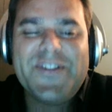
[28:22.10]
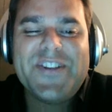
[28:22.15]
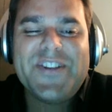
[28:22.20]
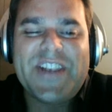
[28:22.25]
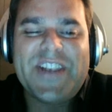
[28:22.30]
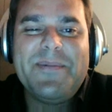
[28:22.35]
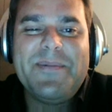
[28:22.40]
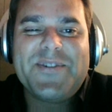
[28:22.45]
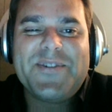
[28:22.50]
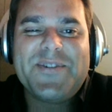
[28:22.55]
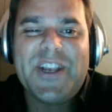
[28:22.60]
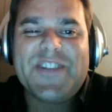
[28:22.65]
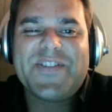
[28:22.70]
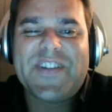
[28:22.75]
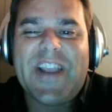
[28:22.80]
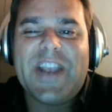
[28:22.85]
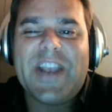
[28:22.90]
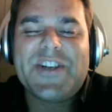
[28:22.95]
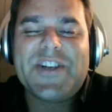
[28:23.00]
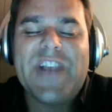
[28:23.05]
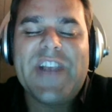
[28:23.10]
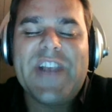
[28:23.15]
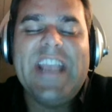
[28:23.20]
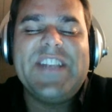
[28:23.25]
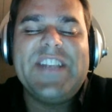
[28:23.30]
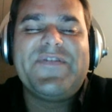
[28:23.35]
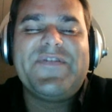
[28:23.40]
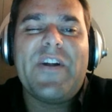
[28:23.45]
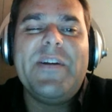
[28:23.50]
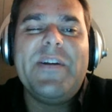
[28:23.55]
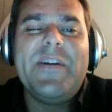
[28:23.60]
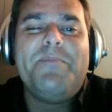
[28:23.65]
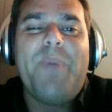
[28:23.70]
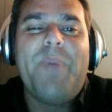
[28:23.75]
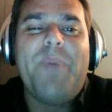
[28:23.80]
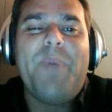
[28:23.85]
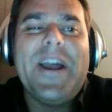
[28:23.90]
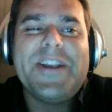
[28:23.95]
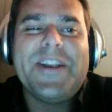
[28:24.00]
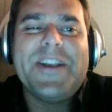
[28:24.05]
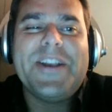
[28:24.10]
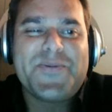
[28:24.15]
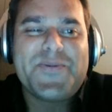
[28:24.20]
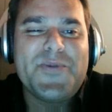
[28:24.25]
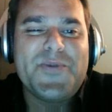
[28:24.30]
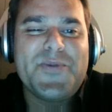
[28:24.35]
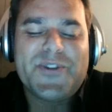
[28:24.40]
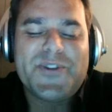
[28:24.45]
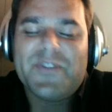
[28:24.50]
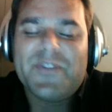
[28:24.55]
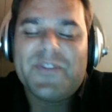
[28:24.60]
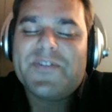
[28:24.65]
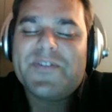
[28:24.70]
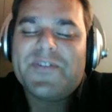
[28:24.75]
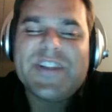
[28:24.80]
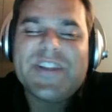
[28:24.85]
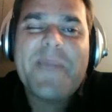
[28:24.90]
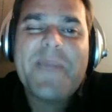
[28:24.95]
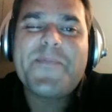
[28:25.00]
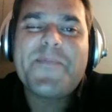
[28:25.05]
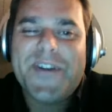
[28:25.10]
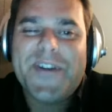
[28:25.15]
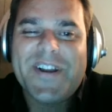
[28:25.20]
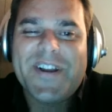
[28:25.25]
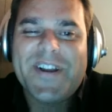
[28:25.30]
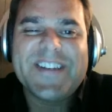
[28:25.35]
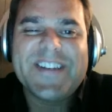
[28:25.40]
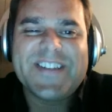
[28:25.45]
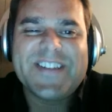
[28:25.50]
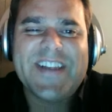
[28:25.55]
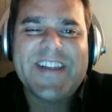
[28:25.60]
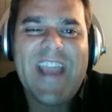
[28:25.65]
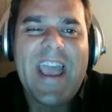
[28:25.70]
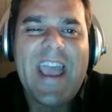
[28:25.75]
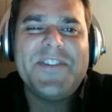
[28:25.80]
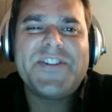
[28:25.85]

the same certification. It's very biased towards obviously their product, isn't it?